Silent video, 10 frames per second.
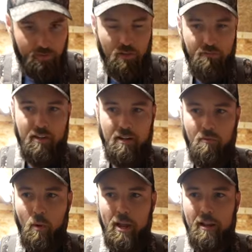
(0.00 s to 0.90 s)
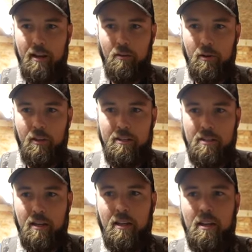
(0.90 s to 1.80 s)
if you could fit enough weight in it really
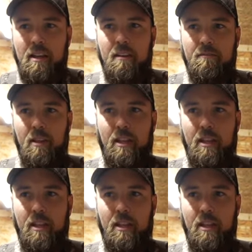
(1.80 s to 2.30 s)
to feel